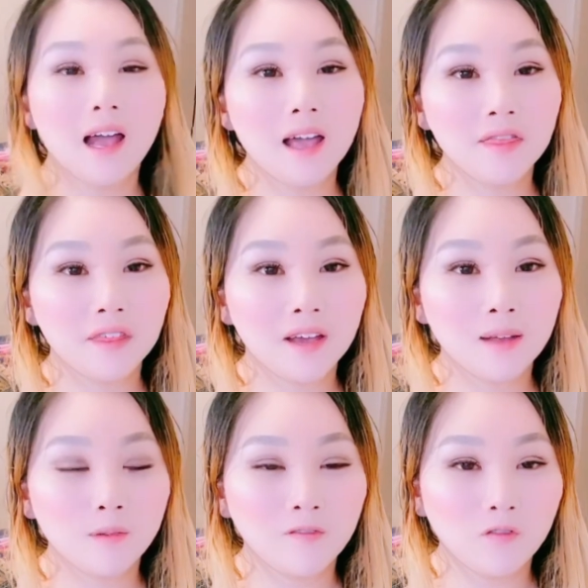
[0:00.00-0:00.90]
And
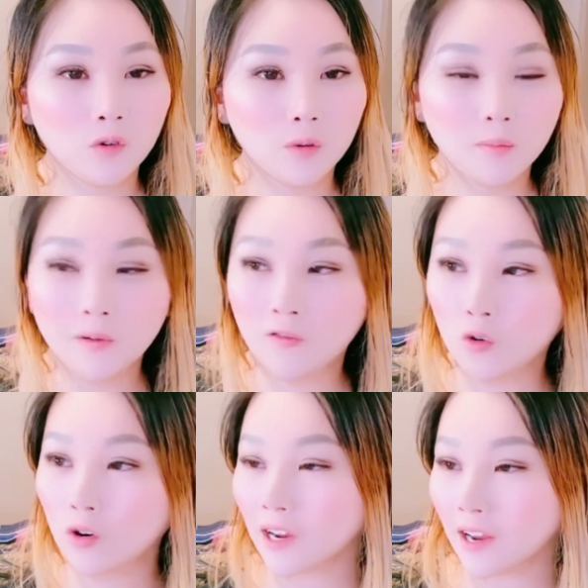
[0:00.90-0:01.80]
then
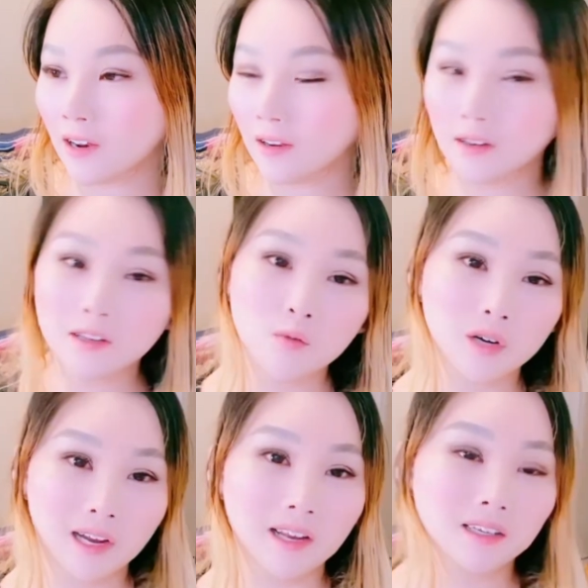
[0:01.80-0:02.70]
before then, you
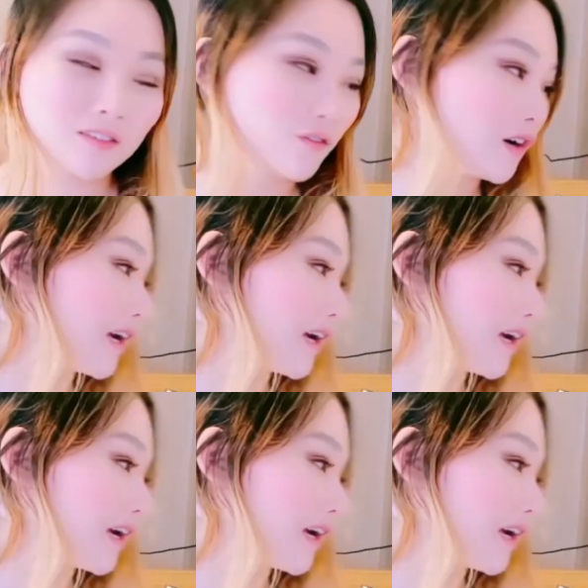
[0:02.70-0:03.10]
want to heat this for like